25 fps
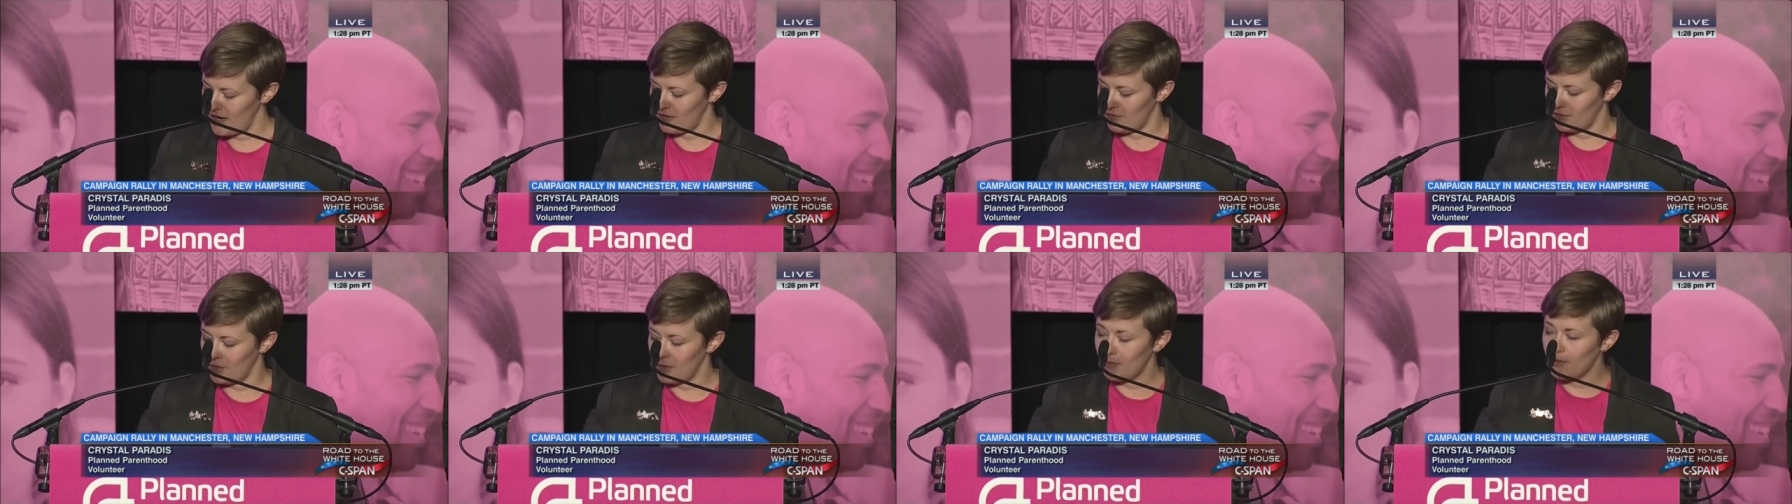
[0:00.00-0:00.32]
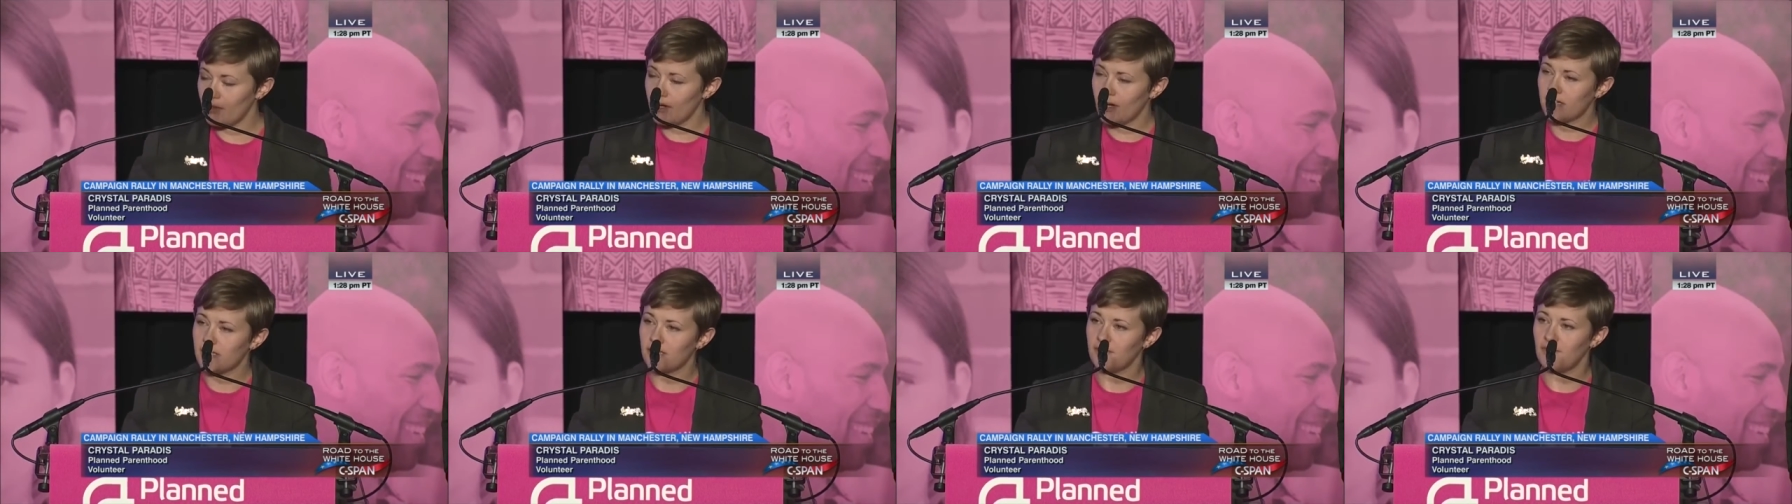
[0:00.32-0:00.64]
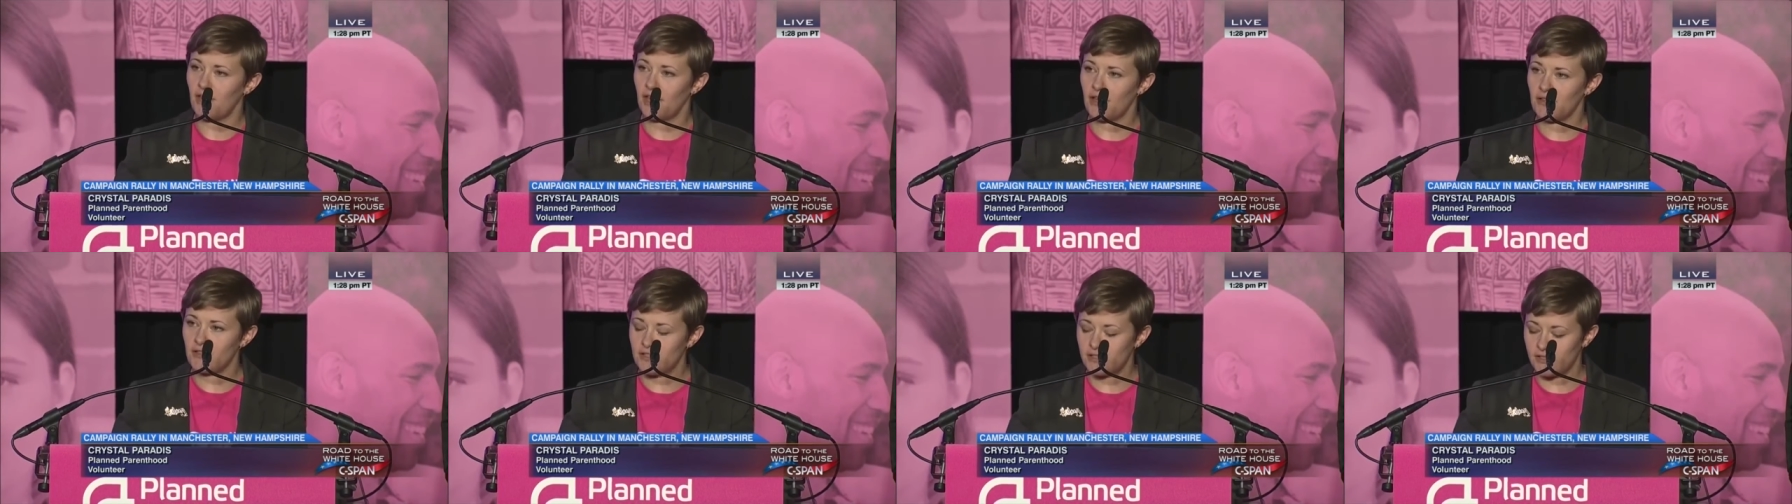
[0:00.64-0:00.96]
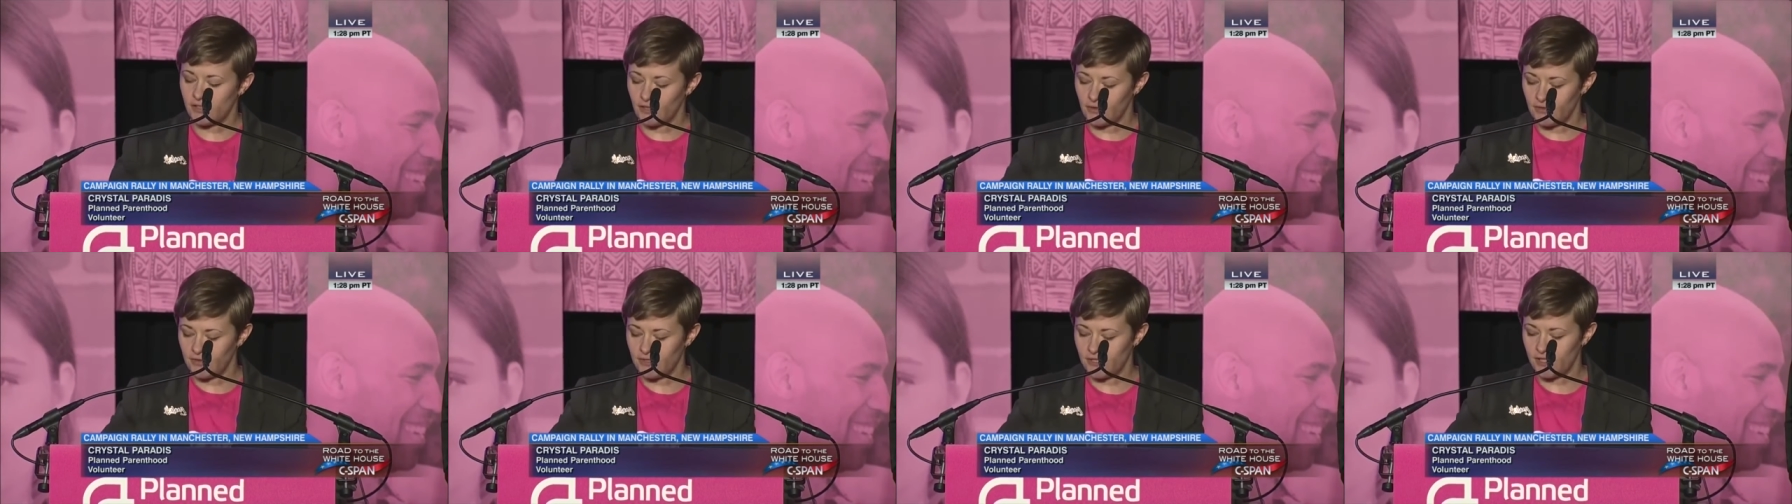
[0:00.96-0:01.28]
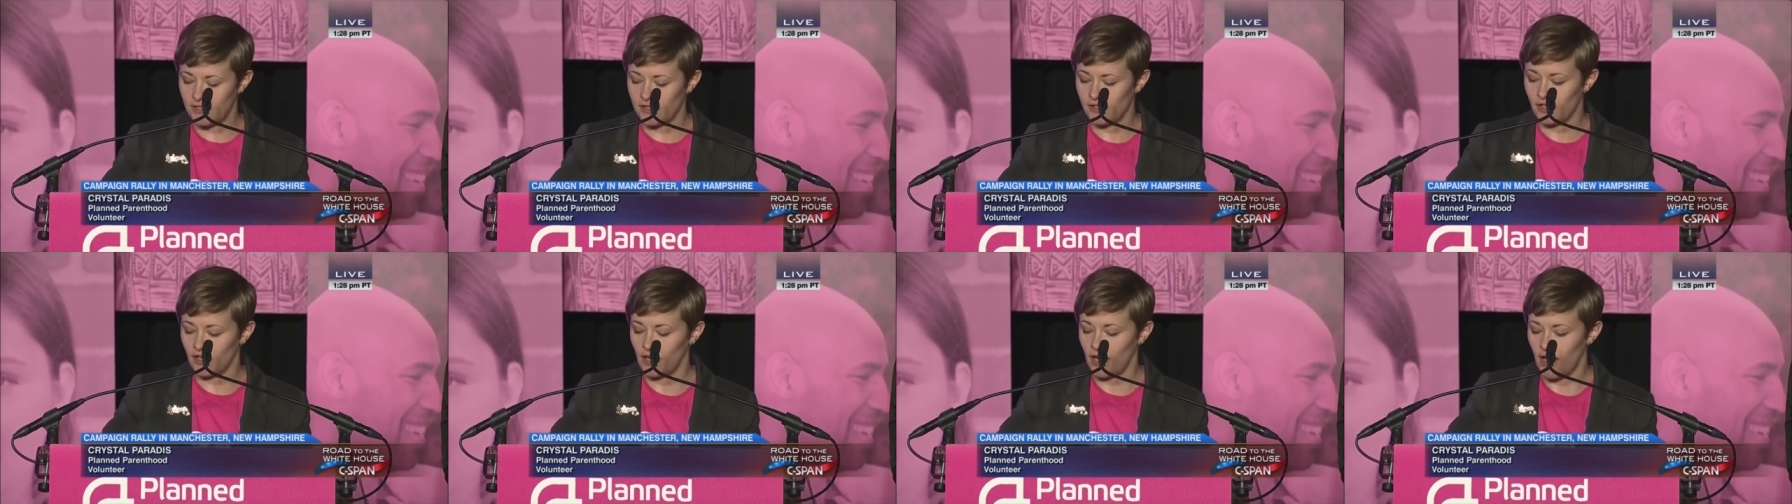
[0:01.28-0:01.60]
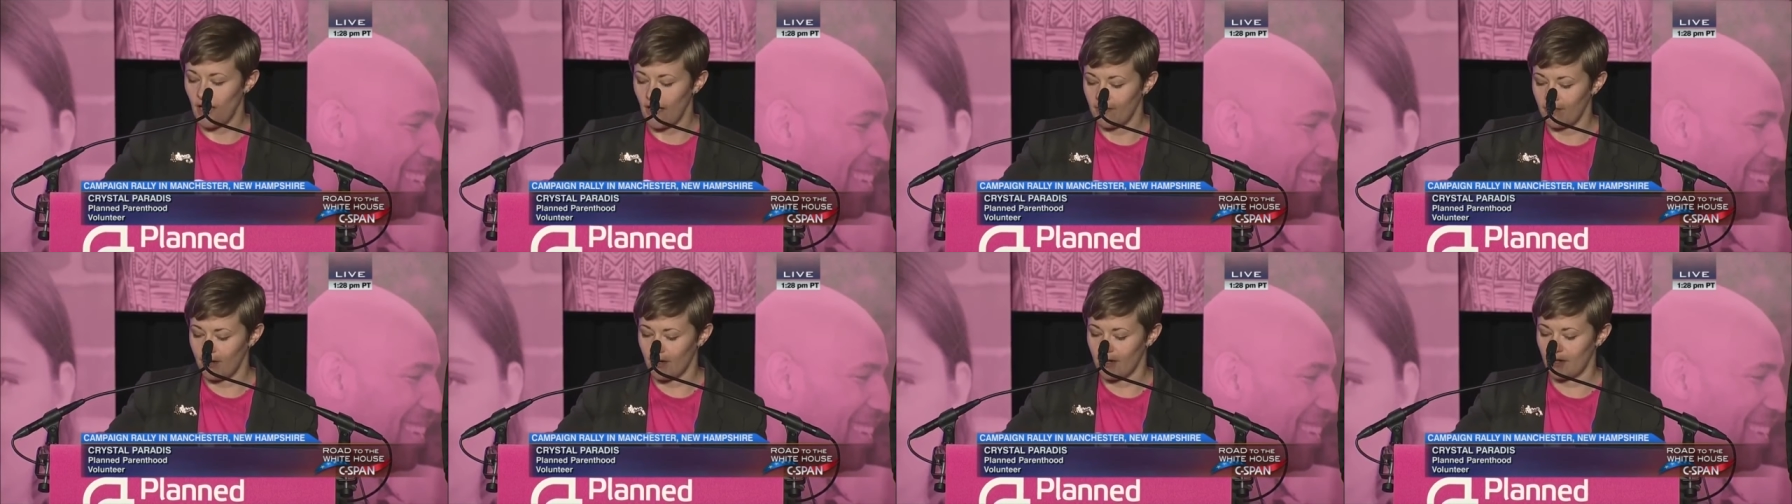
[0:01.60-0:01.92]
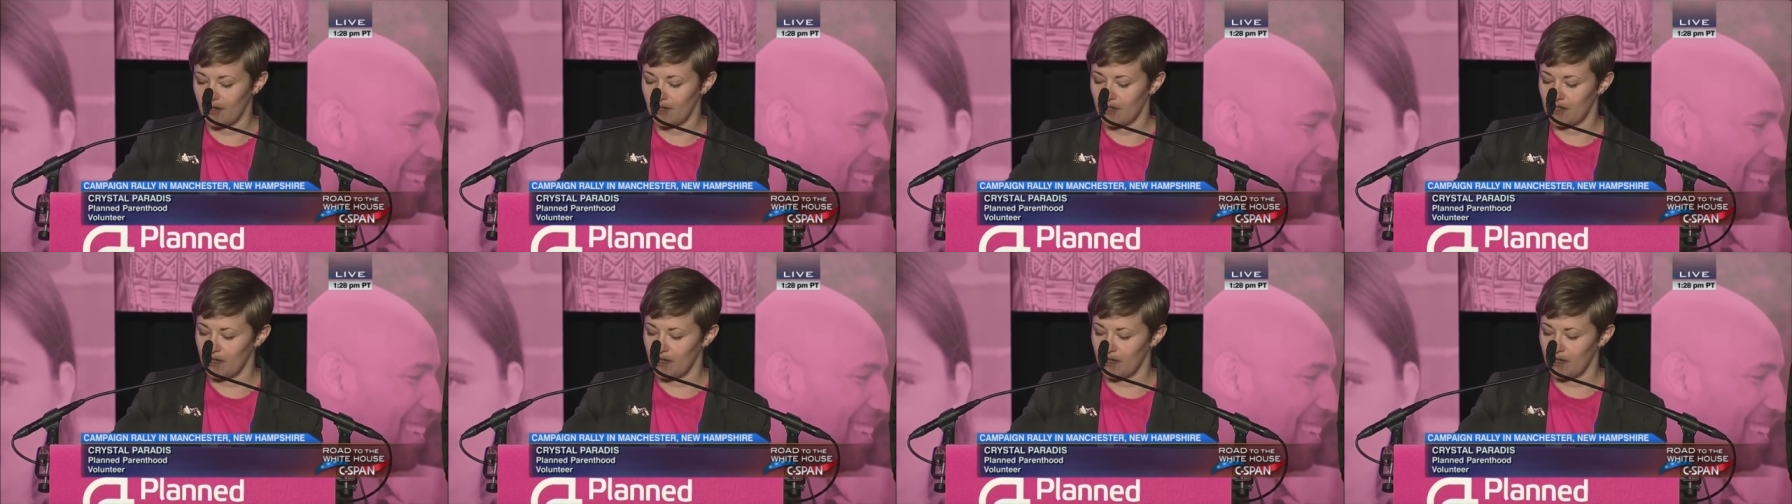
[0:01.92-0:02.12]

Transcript: and reproductive health services are covered under